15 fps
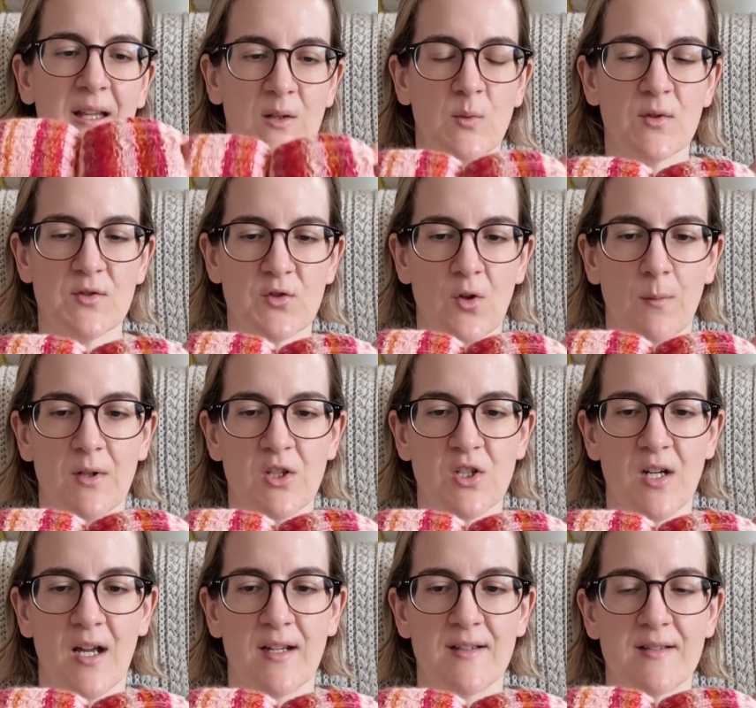It was so much
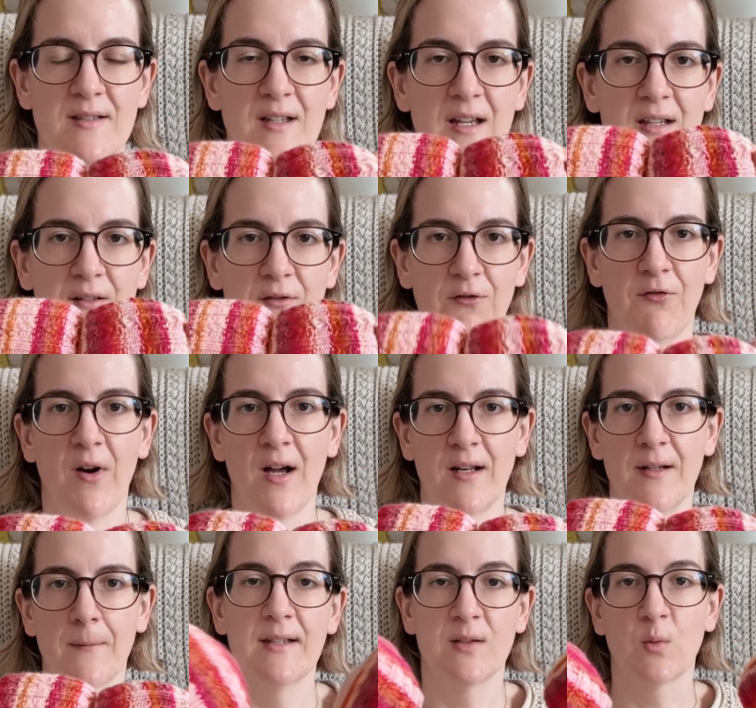nice and
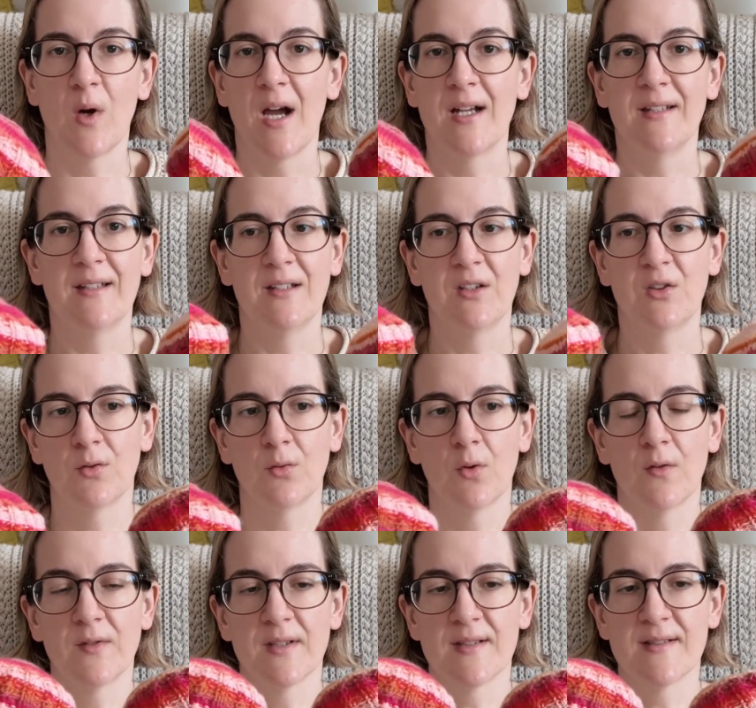fun. That's why I did 2
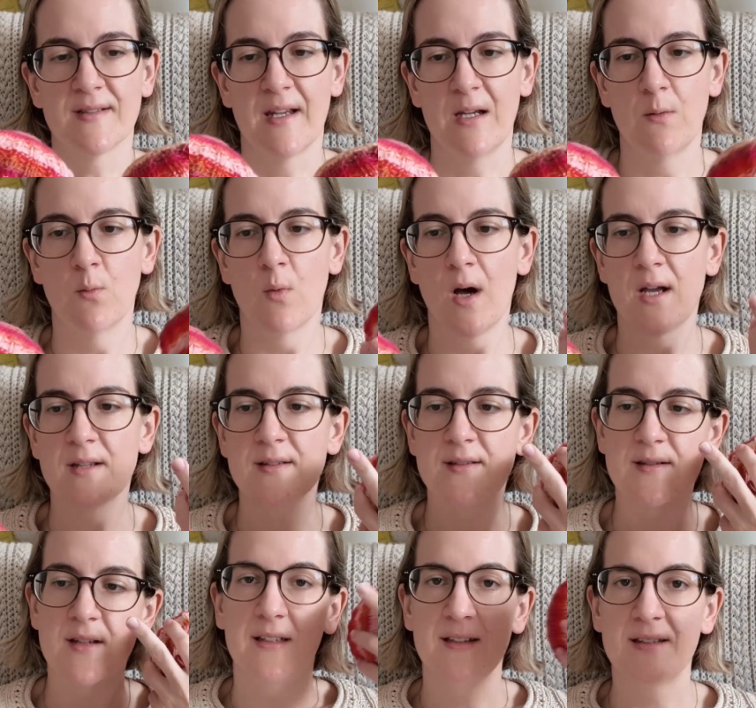of the same
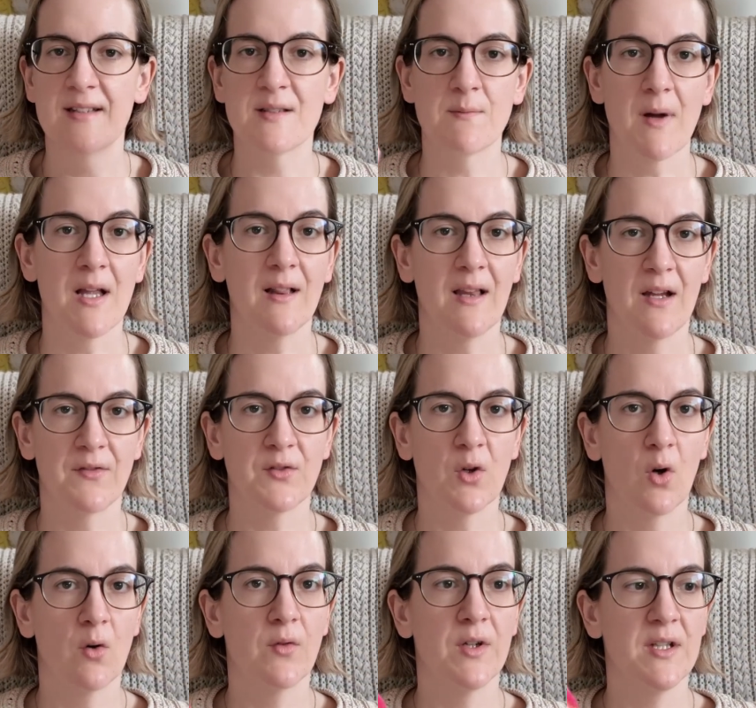ones. This is my
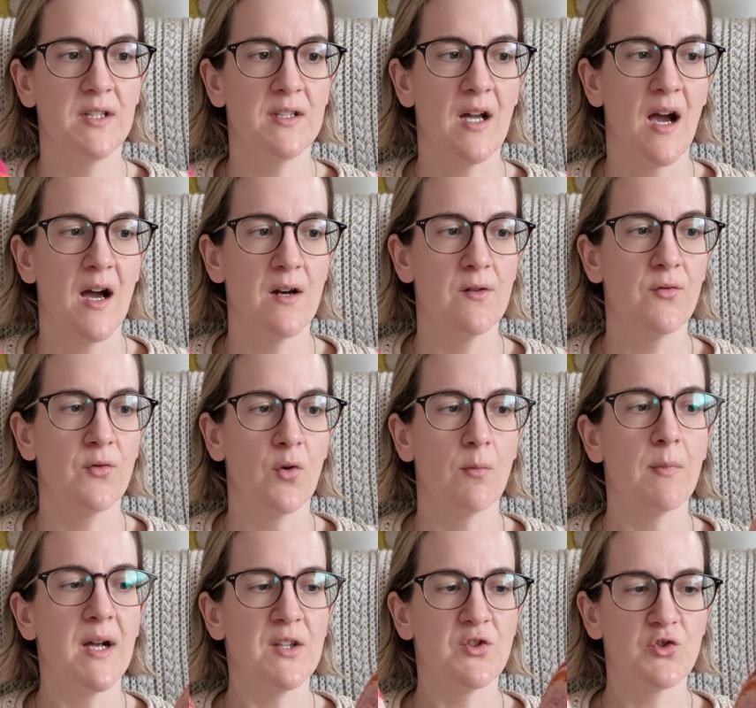leftover yarn
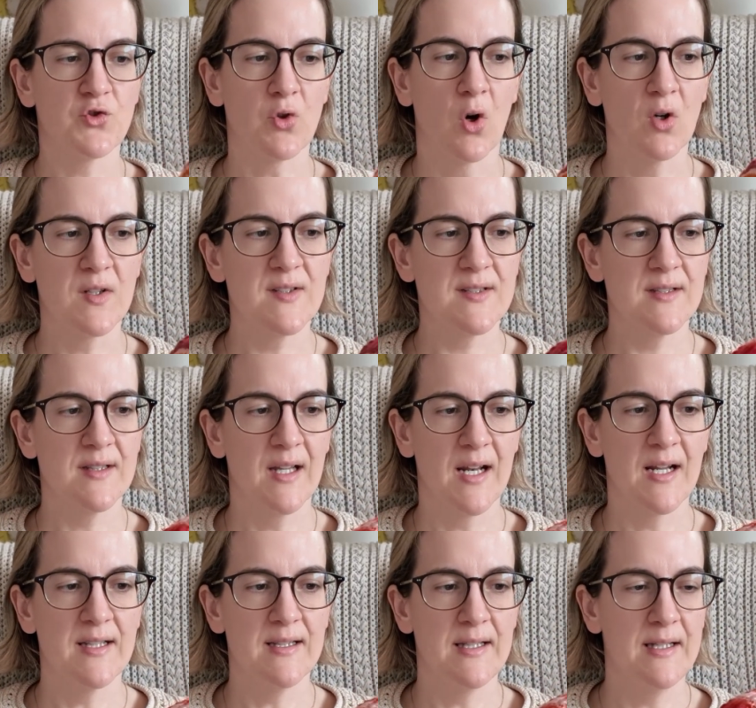from my socks that
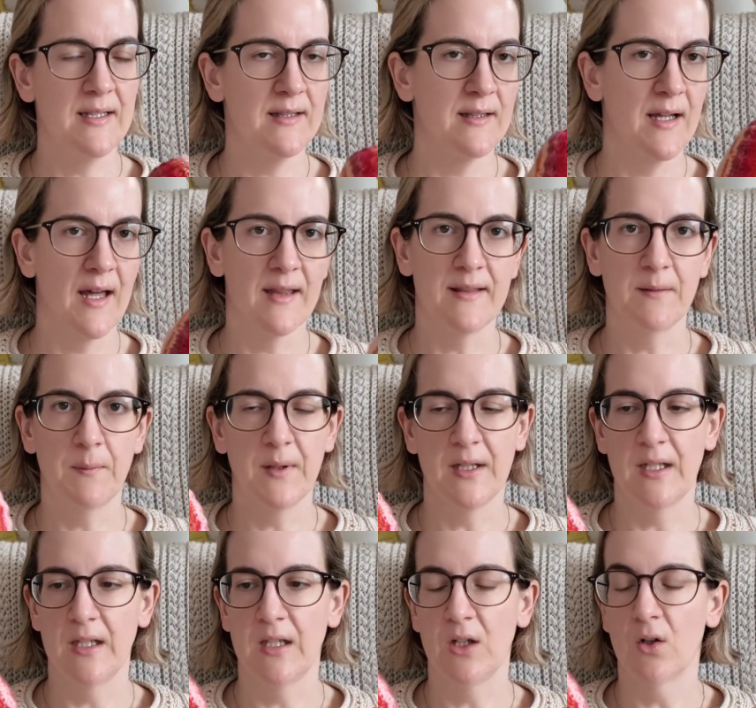I did at the
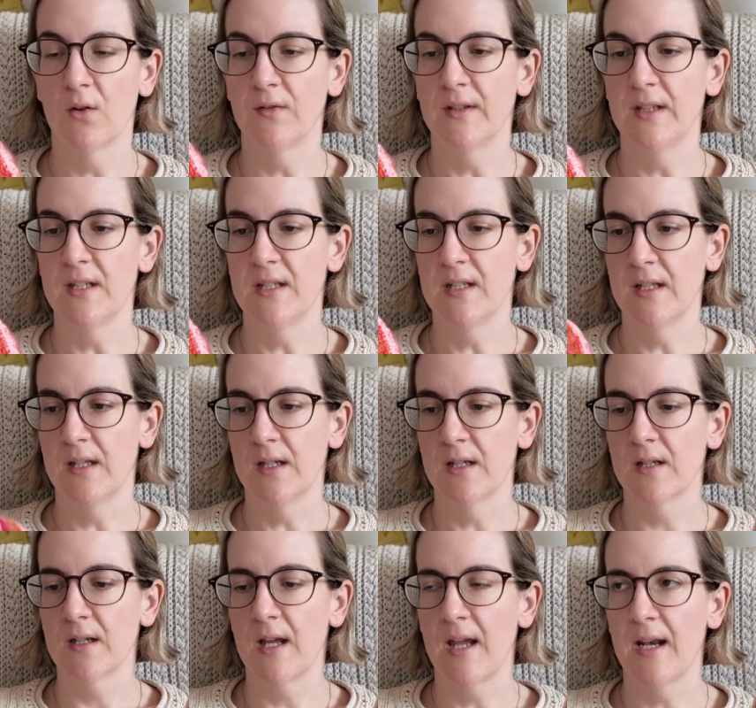beginning of the
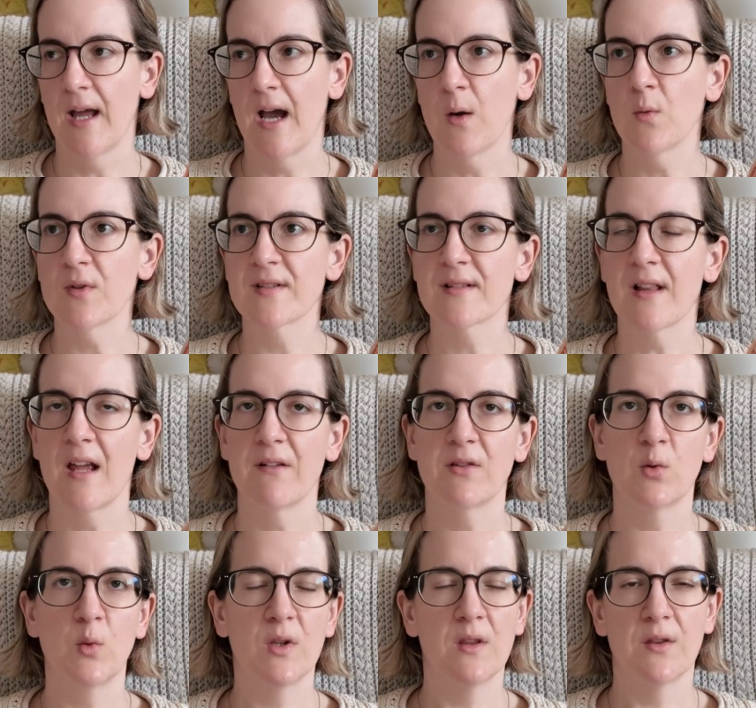year, and I was
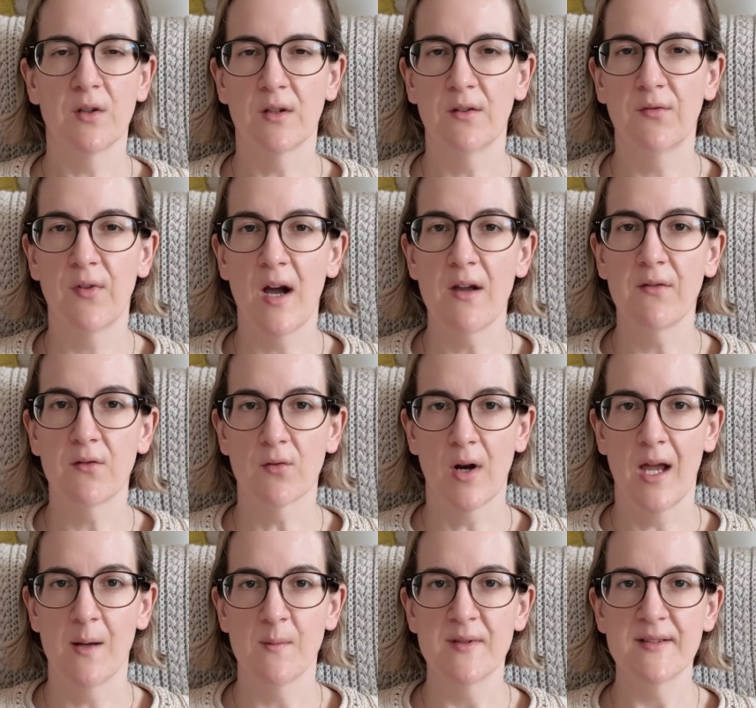left with 35
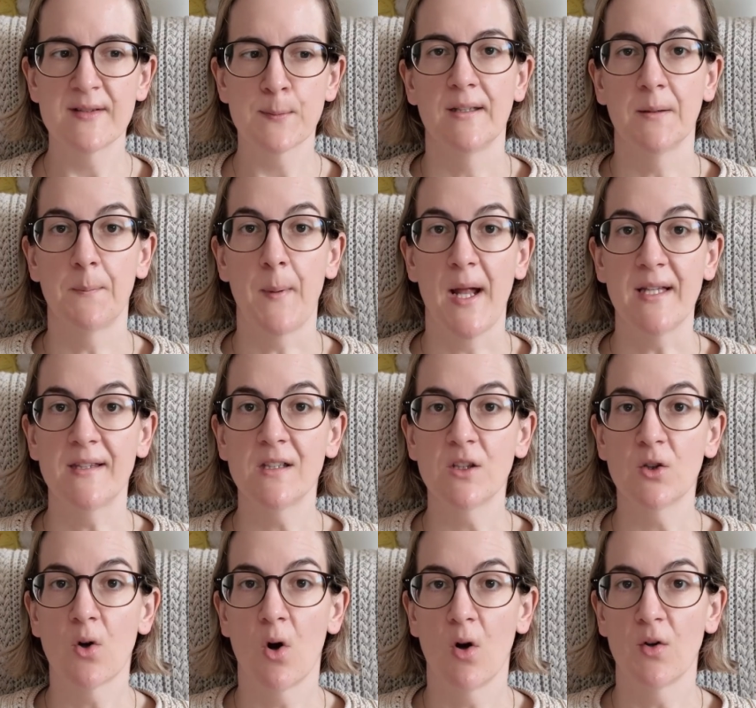grams. The
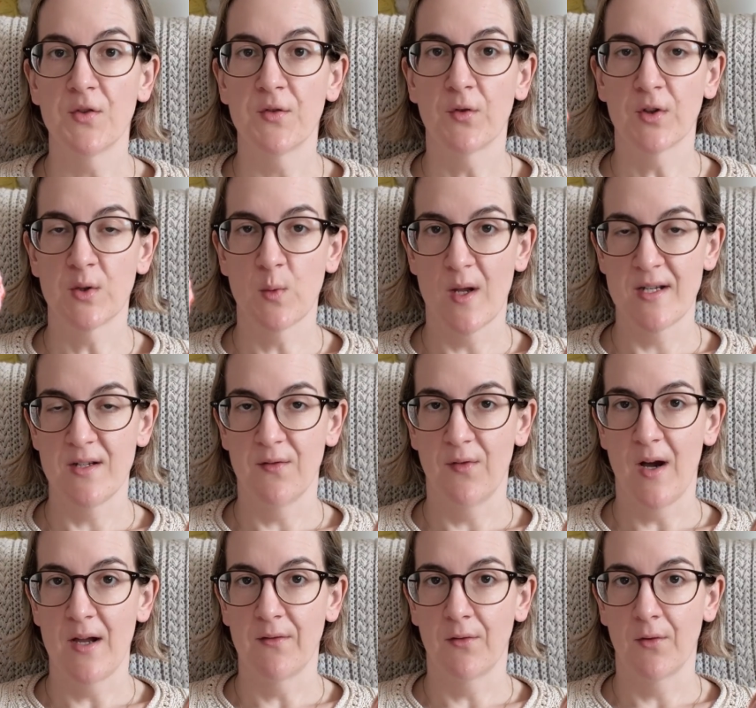pattern calls for
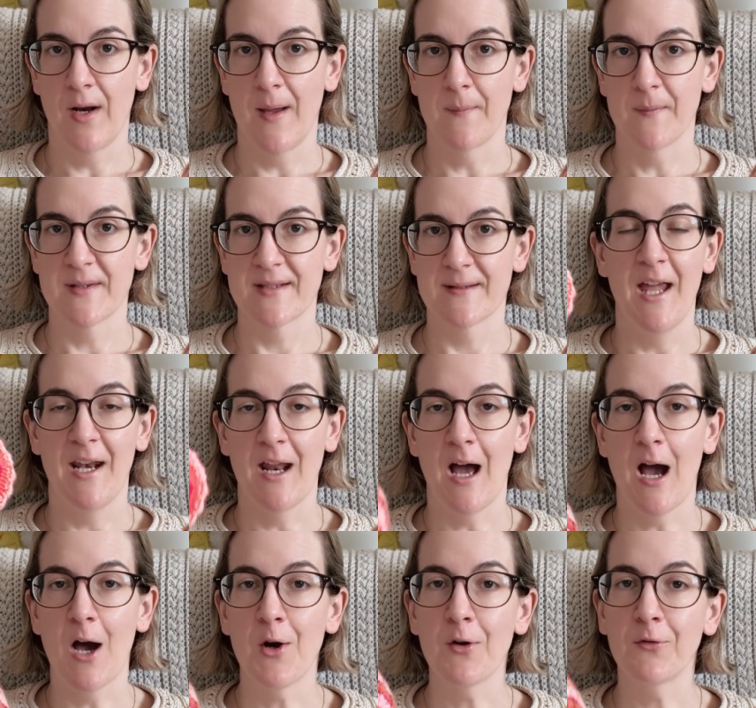25 grams, and
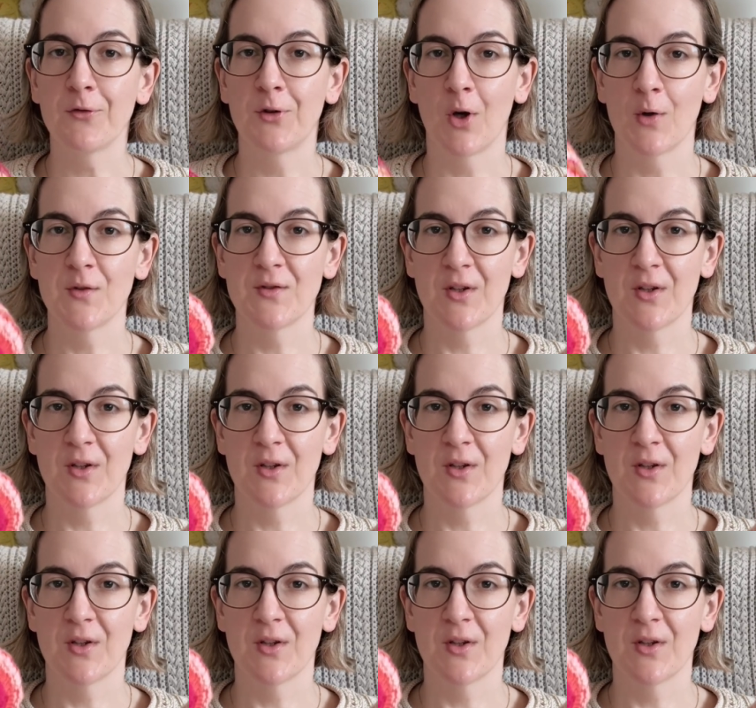out of those